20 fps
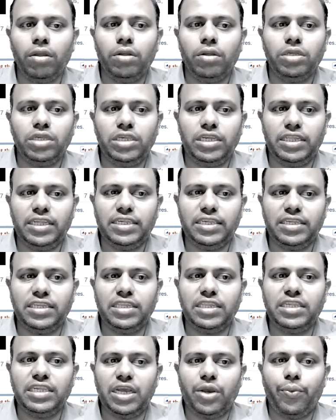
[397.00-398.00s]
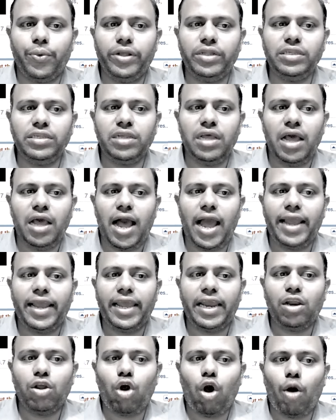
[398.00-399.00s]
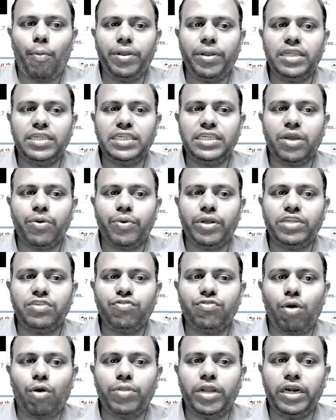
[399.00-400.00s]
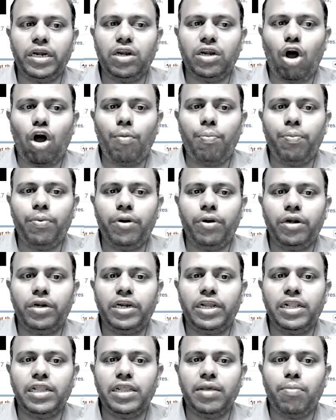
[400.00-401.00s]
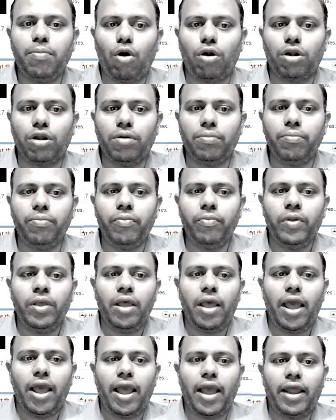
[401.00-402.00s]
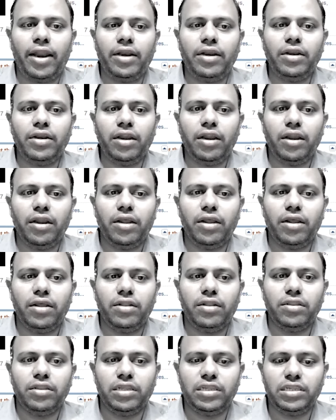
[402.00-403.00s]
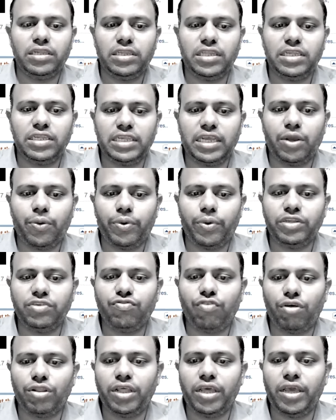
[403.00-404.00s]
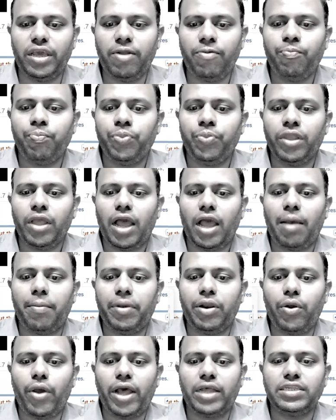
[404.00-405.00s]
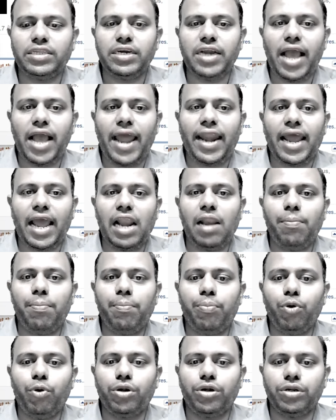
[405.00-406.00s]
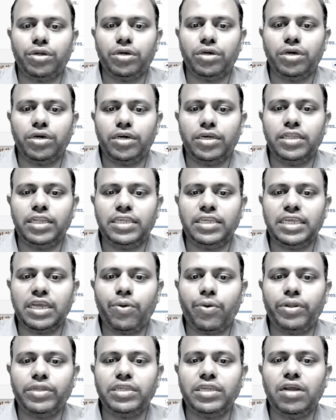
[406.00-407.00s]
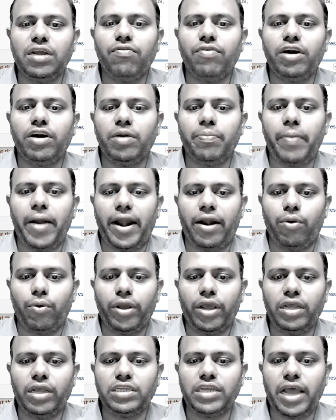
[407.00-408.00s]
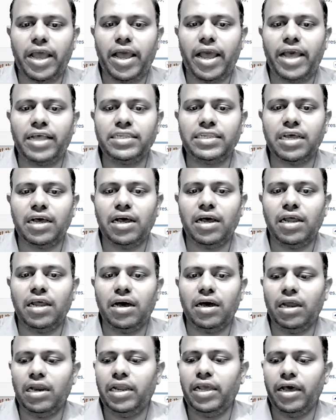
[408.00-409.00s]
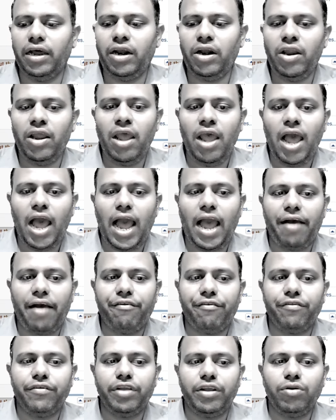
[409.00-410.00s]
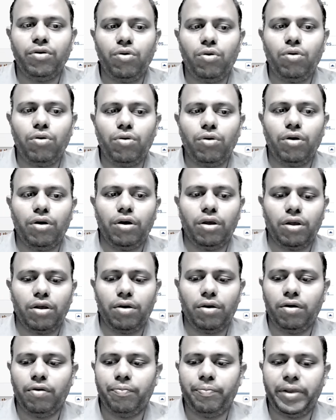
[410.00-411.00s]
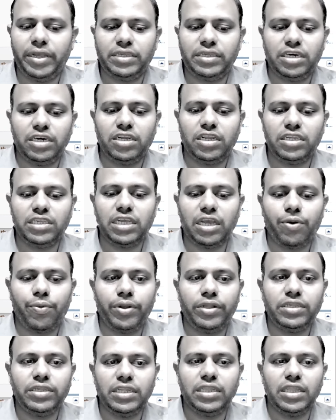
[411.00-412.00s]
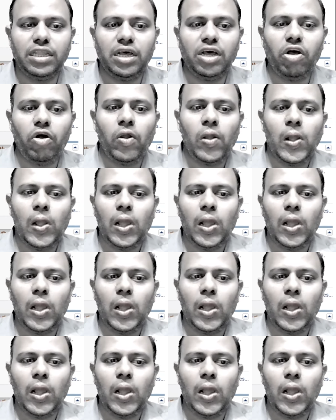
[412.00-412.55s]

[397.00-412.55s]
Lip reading: See, this is the sequence. I can copy the sequence from the top till the bottom, and this is the sequence for the amino acid, and I'll put the sequence in a WordPad. Okay, as earlier I have pasted the sequence in the